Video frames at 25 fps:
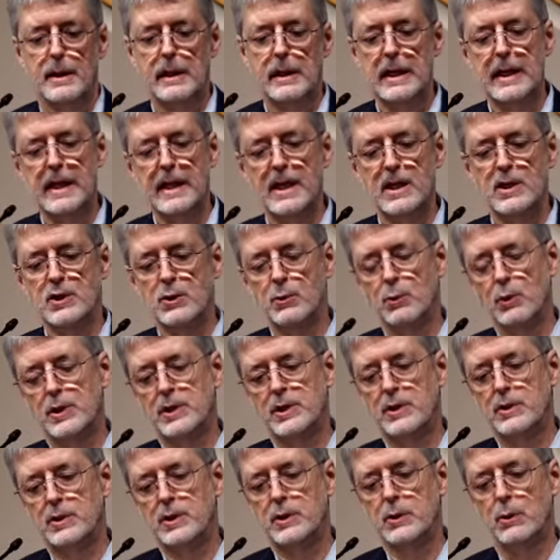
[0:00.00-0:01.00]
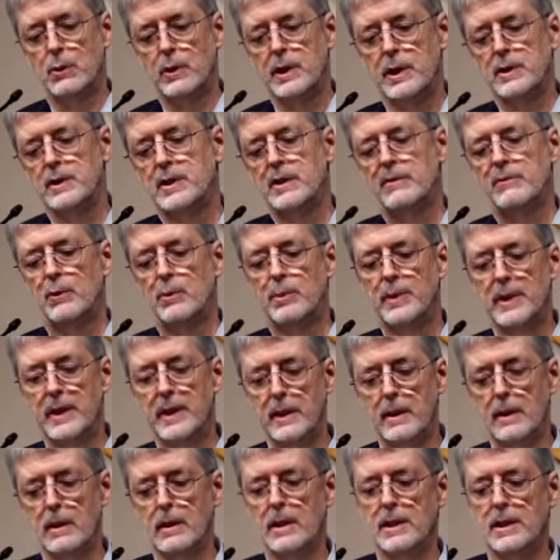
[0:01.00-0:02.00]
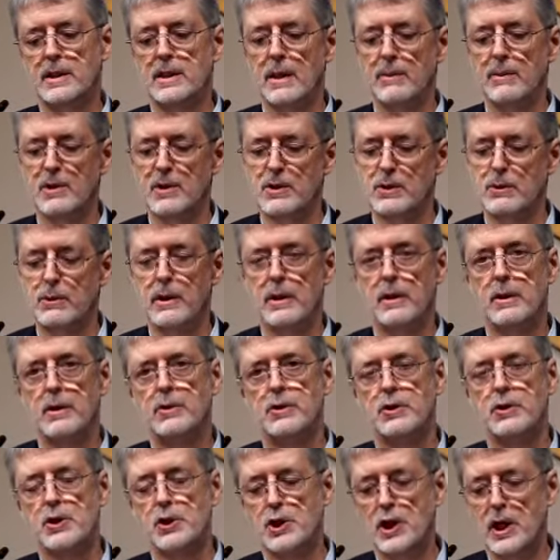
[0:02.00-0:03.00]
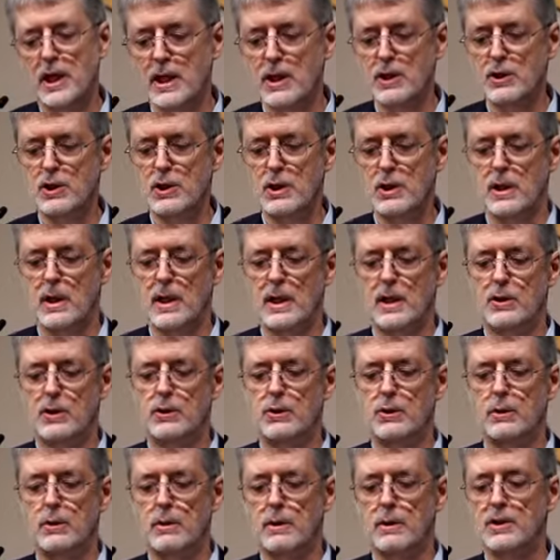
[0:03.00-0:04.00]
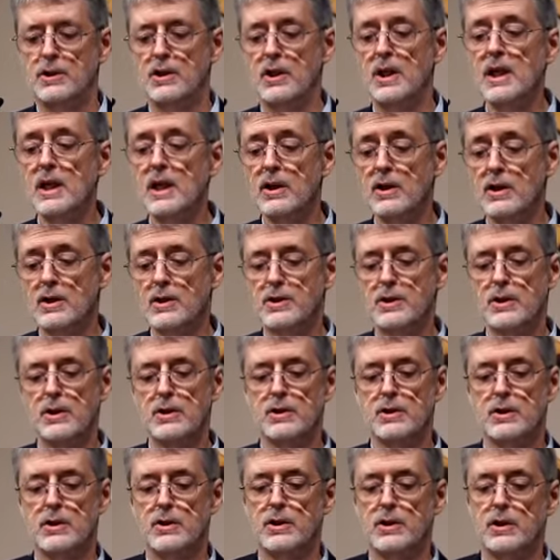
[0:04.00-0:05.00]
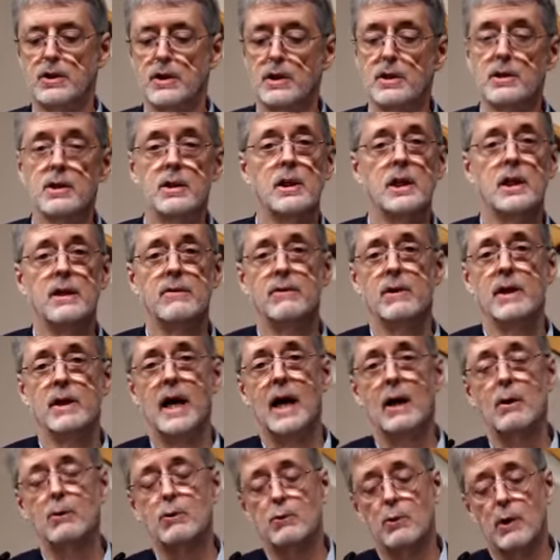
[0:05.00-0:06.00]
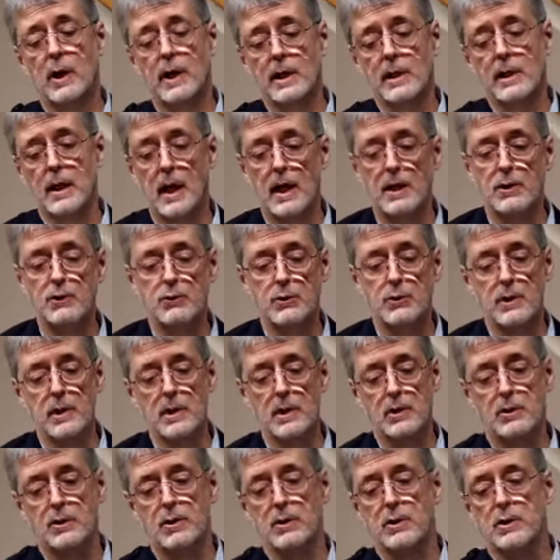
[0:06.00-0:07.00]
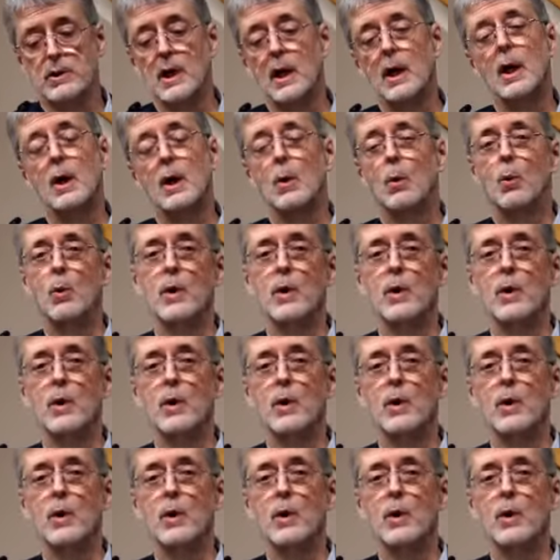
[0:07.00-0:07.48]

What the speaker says: In an age in which historians have repeatedly demonstrated its changing nature, its inconsistencies, and even outright contradictions,